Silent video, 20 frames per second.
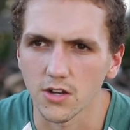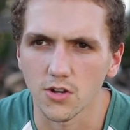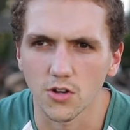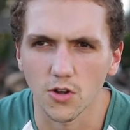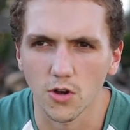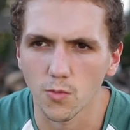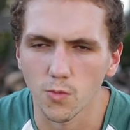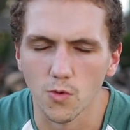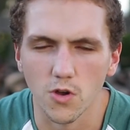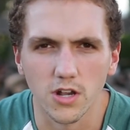
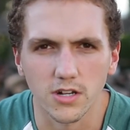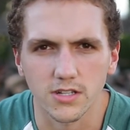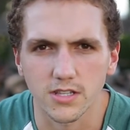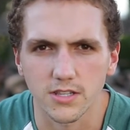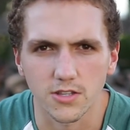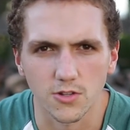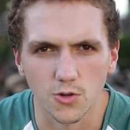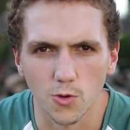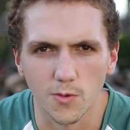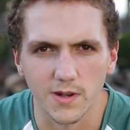God works
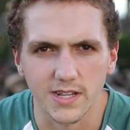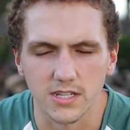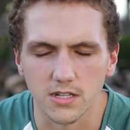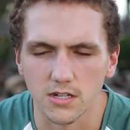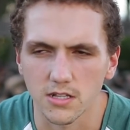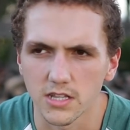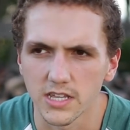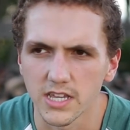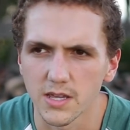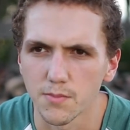isn't always
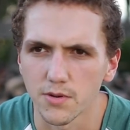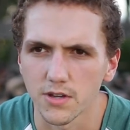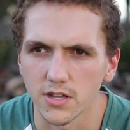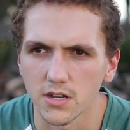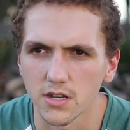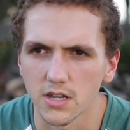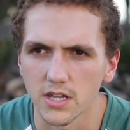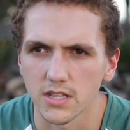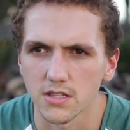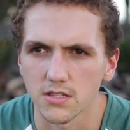clear, but
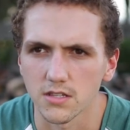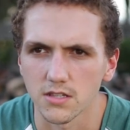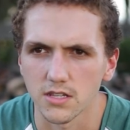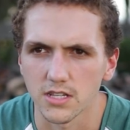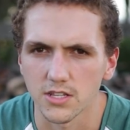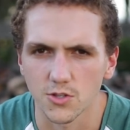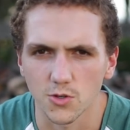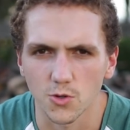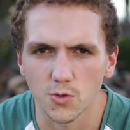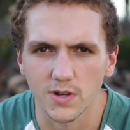
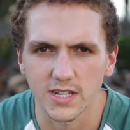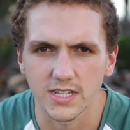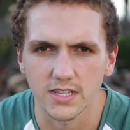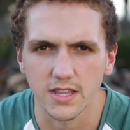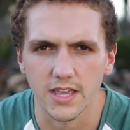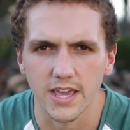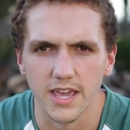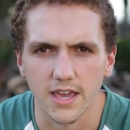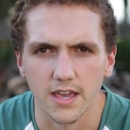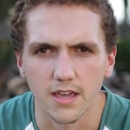it's always
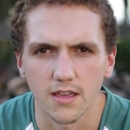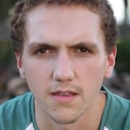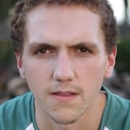there.